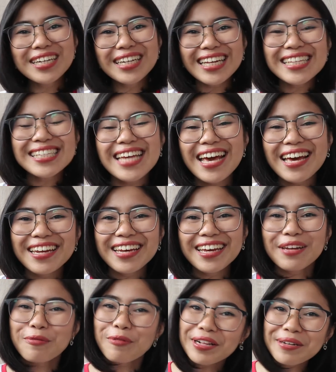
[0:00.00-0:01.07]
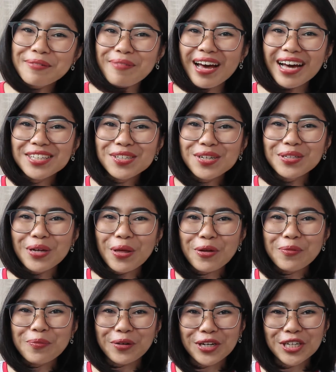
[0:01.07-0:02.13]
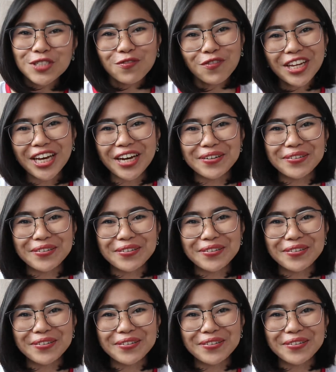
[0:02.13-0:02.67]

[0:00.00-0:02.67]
it's Annie and welcome back to another bookish video.